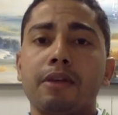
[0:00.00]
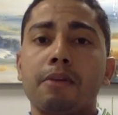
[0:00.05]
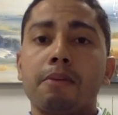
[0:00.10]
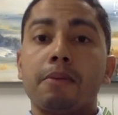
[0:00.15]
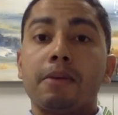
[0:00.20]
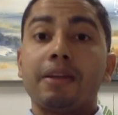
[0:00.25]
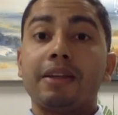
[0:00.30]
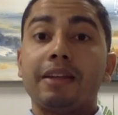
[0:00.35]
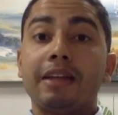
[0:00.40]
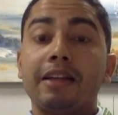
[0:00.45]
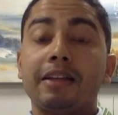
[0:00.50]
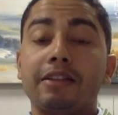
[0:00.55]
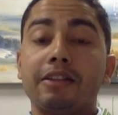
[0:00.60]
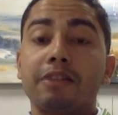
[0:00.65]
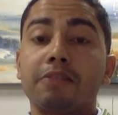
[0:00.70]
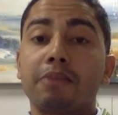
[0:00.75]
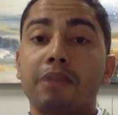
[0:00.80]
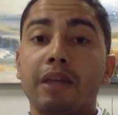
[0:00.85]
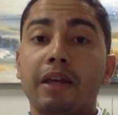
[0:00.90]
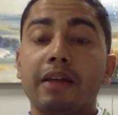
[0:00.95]
But it
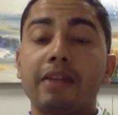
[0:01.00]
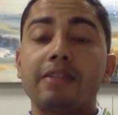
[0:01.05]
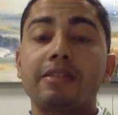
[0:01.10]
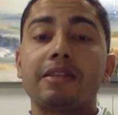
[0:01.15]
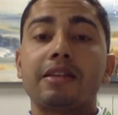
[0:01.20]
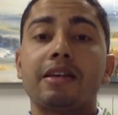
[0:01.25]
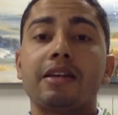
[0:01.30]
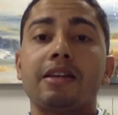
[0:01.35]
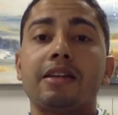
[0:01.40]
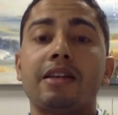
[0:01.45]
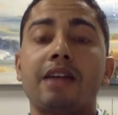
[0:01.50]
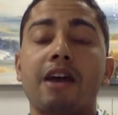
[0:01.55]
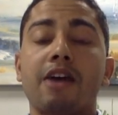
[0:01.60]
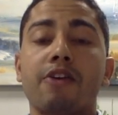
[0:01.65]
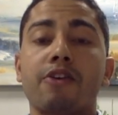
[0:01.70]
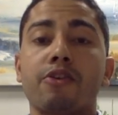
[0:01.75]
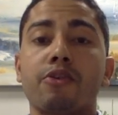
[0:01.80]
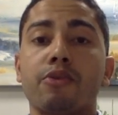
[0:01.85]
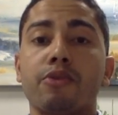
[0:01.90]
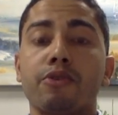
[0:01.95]
took place, and now
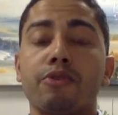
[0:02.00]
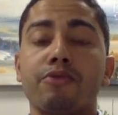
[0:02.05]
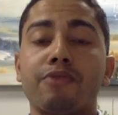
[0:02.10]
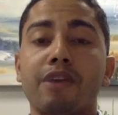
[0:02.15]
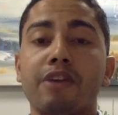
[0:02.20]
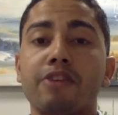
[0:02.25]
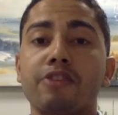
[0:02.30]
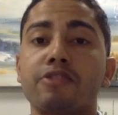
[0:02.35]
you find